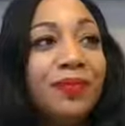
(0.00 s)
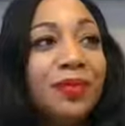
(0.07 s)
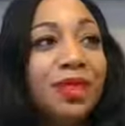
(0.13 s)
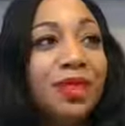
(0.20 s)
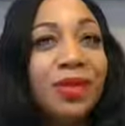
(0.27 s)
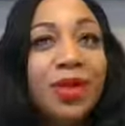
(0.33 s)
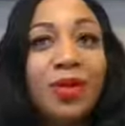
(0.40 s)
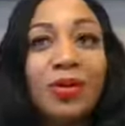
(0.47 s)

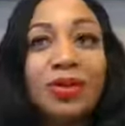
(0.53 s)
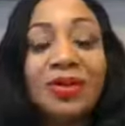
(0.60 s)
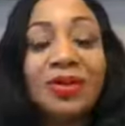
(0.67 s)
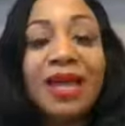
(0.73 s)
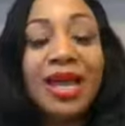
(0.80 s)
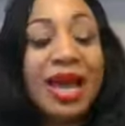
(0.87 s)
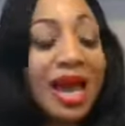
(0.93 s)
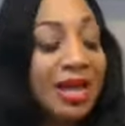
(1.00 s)
you know
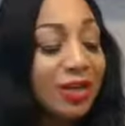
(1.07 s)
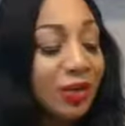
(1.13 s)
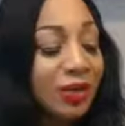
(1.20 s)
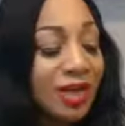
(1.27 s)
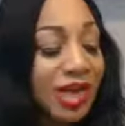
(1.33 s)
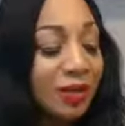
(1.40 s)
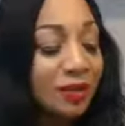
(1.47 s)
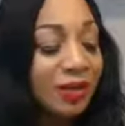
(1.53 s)
i know a
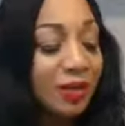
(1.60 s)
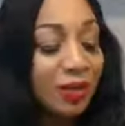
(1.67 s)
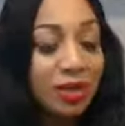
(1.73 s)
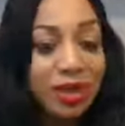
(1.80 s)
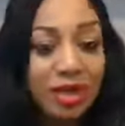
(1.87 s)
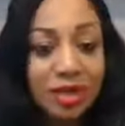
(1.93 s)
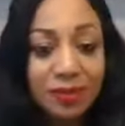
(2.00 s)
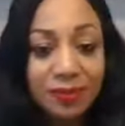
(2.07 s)
lot of people
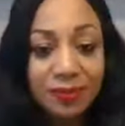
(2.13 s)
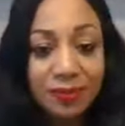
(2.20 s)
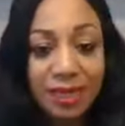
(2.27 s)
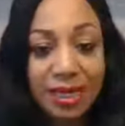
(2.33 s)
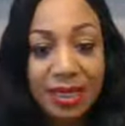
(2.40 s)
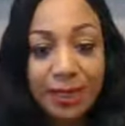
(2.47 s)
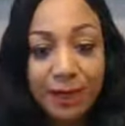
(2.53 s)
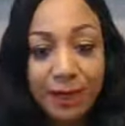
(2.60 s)
come
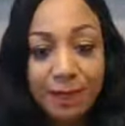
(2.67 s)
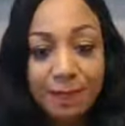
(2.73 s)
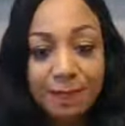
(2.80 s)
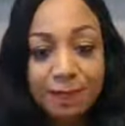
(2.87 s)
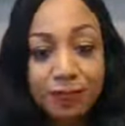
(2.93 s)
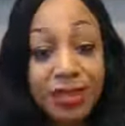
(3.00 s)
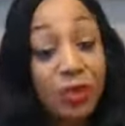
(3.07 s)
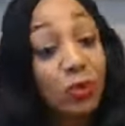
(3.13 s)
um,
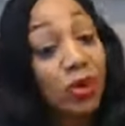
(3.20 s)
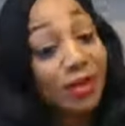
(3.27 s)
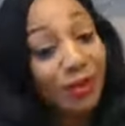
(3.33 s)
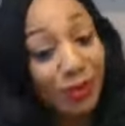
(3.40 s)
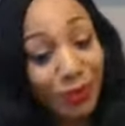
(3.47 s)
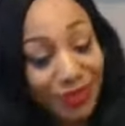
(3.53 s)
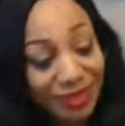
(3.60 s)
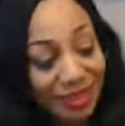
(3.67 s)
they want
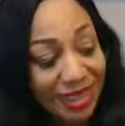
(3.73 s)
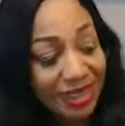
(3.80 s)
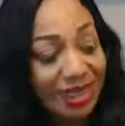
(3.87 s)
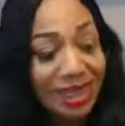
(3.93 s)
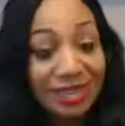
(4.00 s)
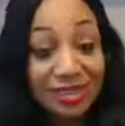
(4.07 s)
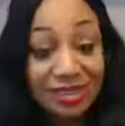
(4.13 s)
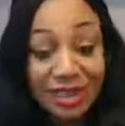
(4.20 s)
their real estate
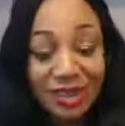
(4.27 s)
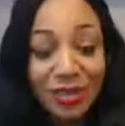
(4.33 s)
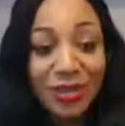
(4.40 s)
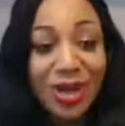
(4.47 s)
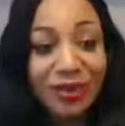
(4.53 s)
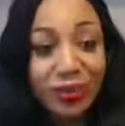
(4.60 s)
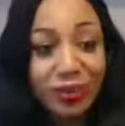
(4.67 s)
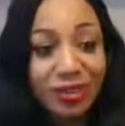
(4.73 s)
license i do
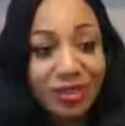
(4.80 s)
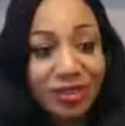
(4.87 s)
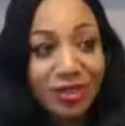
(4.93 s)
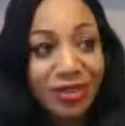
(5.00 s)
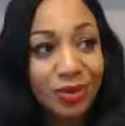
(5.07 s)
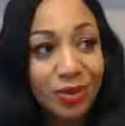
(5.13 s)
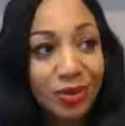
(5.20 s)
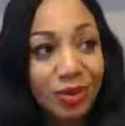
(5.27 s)
have a real estate
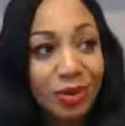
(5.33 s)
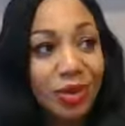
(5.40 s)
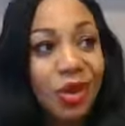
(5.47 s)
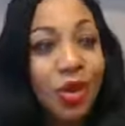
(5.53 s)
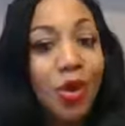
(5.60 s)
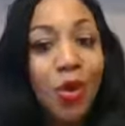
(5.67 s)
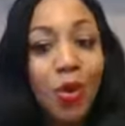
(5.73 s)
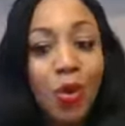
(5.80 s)
school
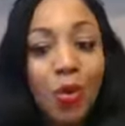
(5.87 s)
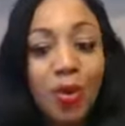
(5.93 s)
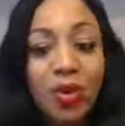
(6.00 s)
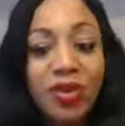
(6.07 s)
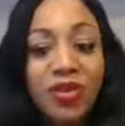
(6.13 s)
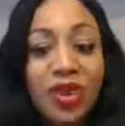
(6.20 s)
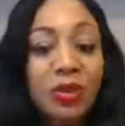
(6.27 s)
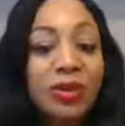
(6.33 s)

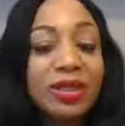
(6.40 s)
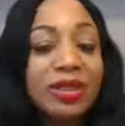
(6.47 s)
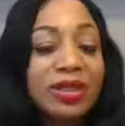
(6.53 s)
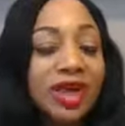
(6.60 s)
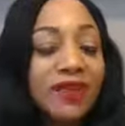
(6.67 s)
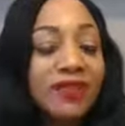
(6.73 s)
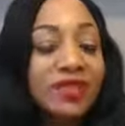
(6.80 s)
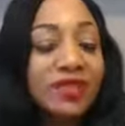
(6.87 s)
or they would
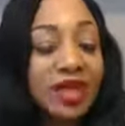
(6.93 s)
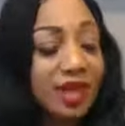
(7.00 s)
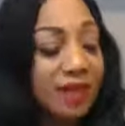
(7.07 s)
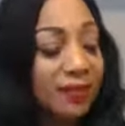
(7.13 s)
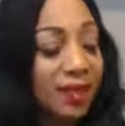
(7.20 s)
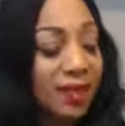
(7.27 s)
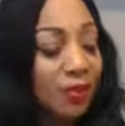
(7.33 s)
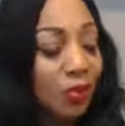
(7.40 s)
love to
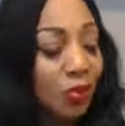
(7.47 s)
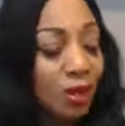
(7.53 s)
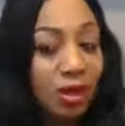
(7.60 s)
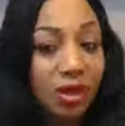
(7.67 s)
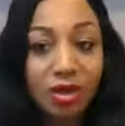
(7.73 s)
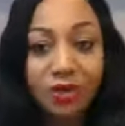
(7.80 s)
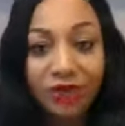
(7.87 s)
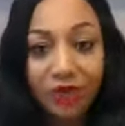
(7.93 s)
come and
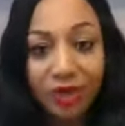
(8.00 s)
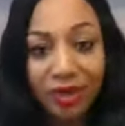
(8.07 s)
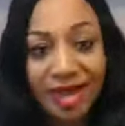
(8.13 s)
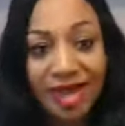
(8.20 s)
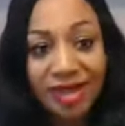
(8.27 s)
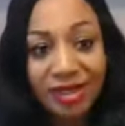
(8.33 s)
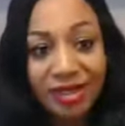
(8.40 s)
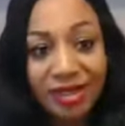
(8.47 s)
work for
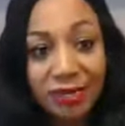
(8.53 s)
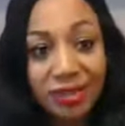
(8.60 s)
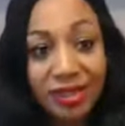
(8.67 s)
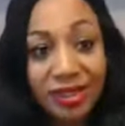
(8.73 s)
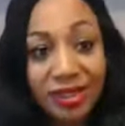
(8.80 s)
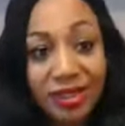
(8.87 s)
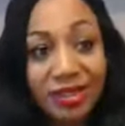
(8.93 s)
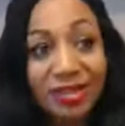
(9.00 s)
catalyst
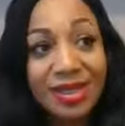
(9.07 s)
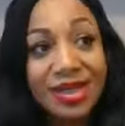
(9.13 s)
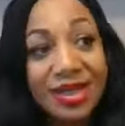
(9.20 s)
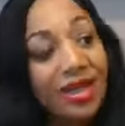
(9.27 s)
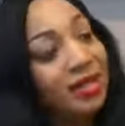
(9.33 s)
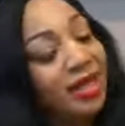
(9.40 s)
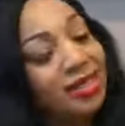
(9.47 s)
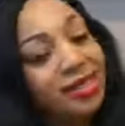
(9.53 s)
because
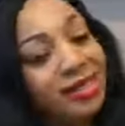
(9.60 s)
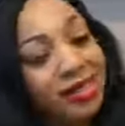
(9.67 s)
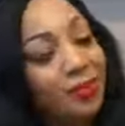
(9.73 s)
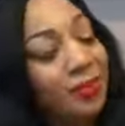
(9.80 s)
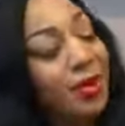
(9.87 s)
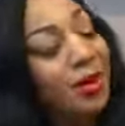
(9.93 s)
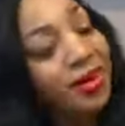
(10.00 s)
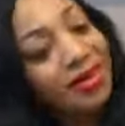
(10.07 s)
they see the
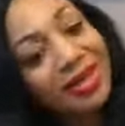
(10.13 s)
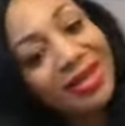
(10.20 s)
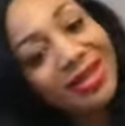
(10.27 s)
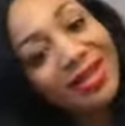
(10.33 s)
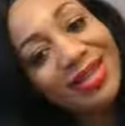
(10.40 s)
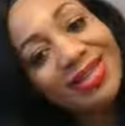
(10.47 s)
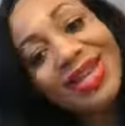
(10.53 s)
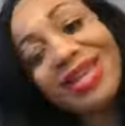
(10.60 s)

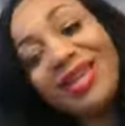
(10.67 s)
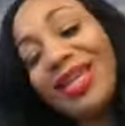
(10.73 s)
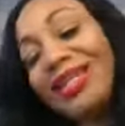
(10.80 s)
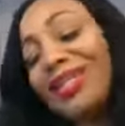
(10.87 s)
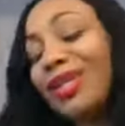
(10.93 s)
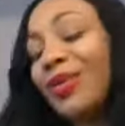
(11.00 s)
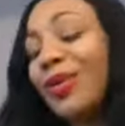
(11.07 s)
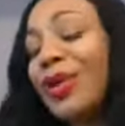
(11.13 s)
parties and they
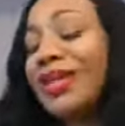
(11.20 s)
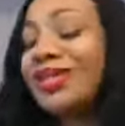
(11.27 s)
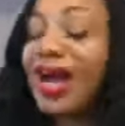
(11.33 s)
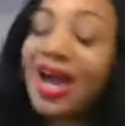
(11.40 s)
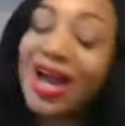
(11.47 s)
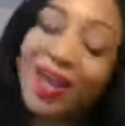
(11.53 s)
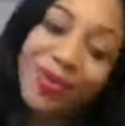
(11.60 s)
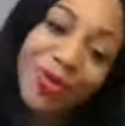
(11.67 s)
see the great
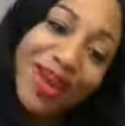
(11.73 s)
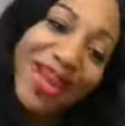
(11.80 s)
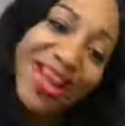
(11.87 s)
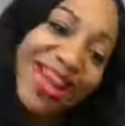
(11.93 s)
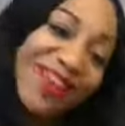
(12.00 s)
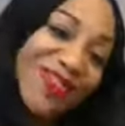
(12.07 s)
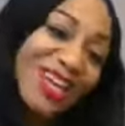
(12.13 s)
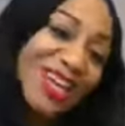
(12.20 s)
time we're
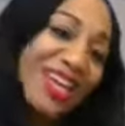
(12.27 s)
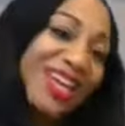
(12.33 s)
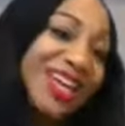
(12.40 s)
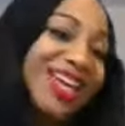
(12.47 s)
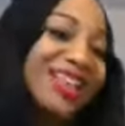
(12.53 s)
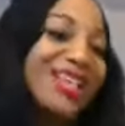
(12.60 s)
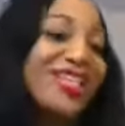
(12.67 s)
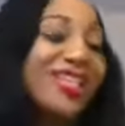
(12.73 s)
having
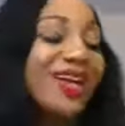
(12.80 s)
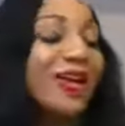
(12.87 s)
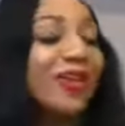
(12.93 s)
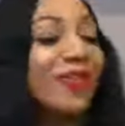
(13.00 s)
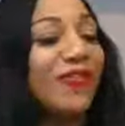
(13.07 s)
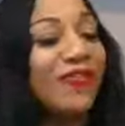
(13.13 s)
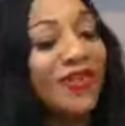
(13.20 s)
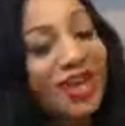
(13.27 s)
and they see all the
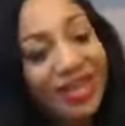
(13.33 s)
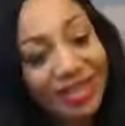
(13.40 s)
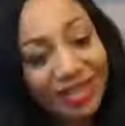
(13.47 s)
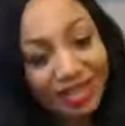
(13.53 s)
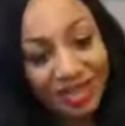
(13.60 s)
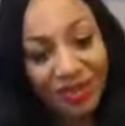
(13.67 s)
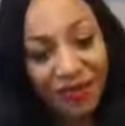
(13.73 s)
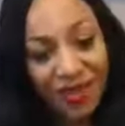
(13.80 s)
fun
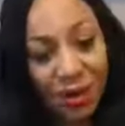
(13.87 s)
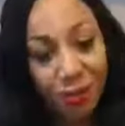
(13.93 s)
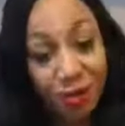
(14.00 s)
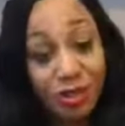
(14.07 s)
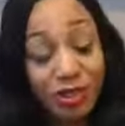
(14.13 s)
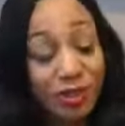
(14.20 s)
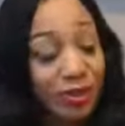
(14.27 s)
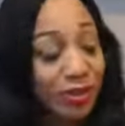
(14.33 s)
stuff that we're
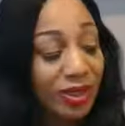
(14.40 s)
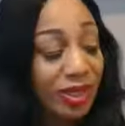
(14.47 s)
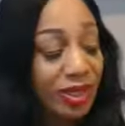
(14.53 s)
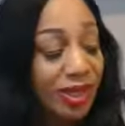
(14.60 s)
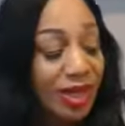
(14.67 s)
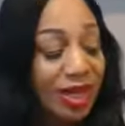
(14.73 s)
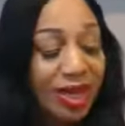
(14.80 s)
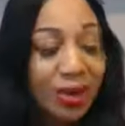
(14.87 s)
doing
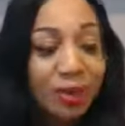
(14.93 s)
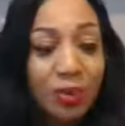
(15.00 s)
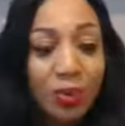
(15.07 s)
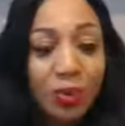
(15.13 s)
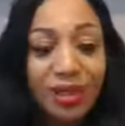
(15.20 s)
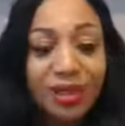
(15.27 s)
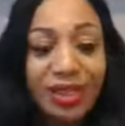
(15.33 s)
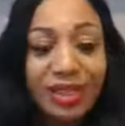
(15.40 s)
but
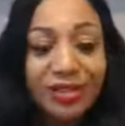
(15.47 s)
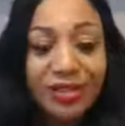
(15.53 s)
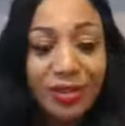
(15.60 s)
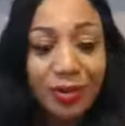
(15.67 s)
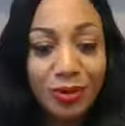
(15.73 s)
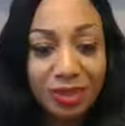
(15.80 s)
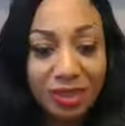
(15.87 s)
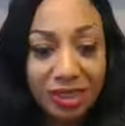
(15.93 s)
what they
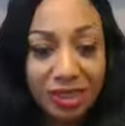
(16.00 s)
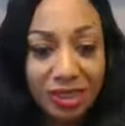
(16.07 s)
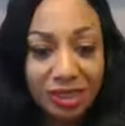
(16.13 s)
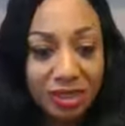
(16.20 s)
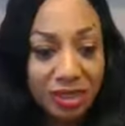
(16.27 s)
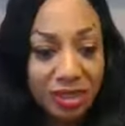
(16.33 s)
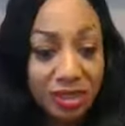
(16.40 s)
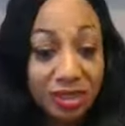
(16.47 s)
don't see
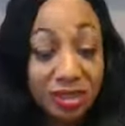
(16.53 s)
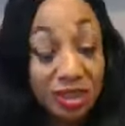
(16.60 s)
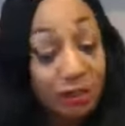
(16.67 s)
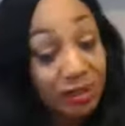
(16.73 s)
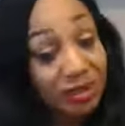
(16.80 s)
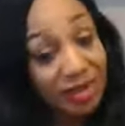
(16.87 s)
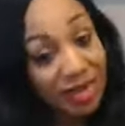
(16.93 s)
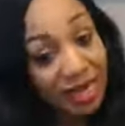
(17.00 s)
is the
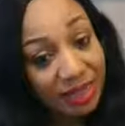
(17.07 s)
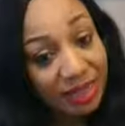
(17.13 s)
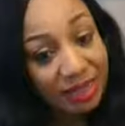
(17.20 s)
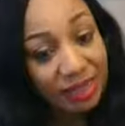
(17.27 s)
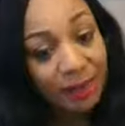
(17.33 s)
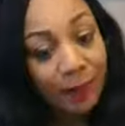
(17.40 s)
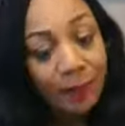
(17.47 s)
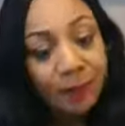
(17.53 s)
sleepless
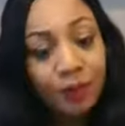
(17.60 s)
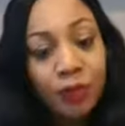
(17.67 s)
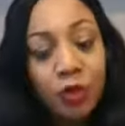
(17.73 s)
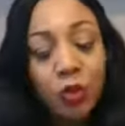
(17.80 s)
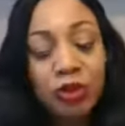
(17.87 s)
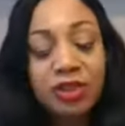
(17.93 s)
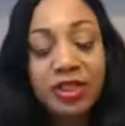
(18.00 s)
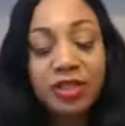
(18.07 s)
nights
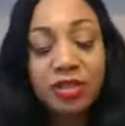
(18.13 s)
what they